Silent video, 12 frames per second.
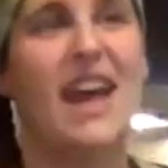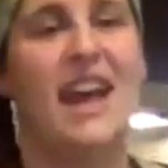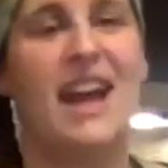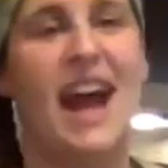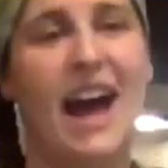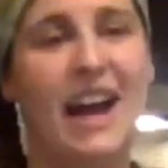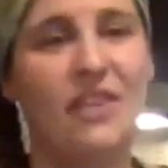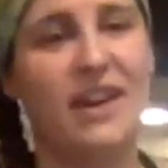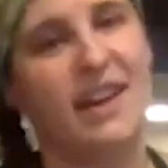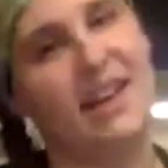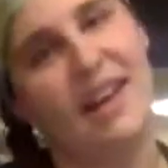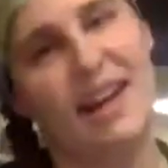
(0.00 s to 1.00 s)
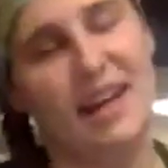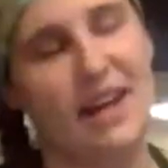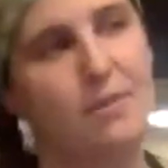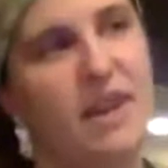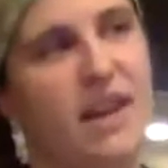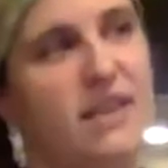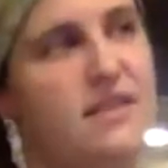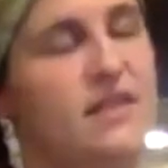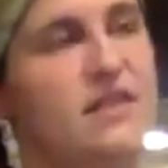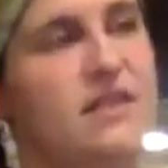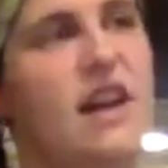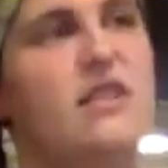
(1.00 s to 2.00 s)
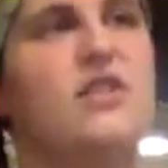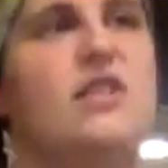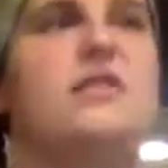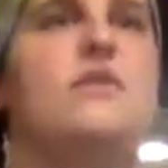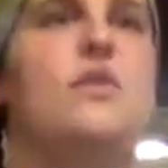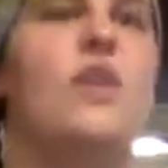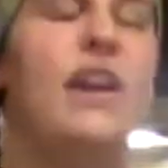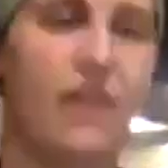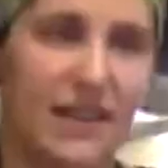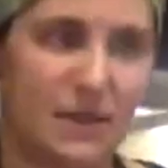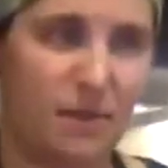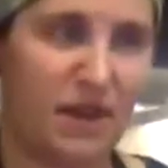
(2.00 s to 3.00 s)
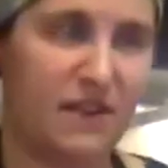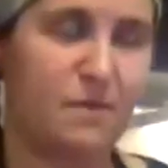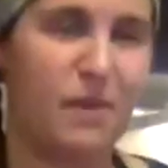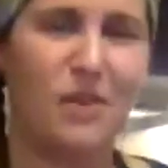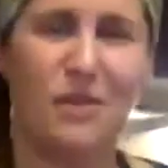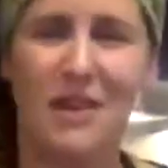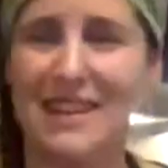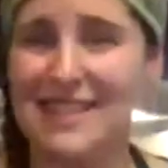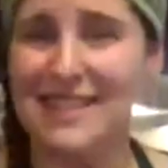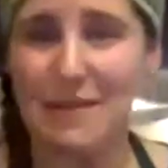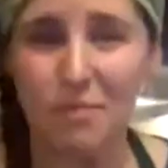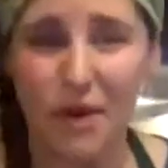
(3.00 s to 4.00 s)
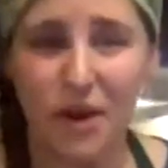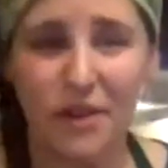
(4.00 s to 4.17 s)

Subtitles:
And I really like it because there's not just great recipes, but they're really simple.